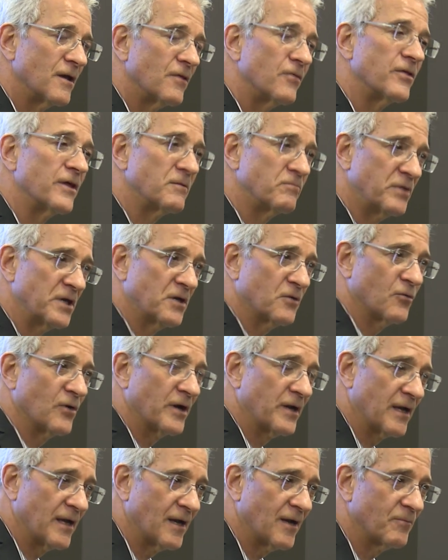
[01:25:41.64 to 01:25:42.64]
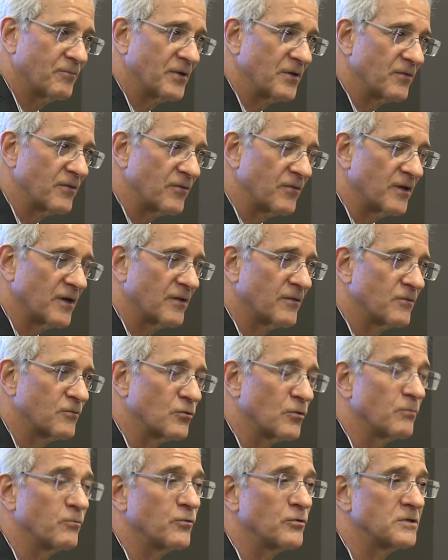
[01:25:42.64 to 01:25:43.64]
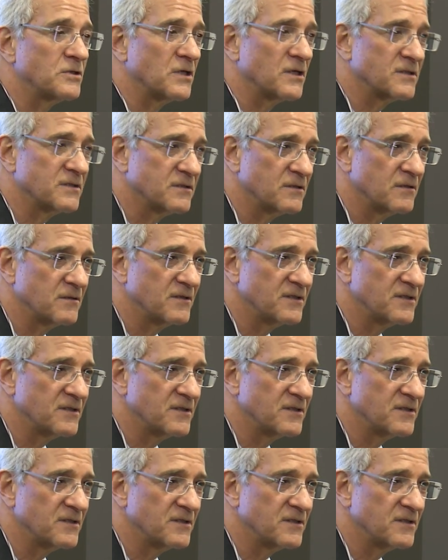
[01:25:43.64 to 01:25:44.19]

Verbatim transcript: they'd be quite happy that the other group would just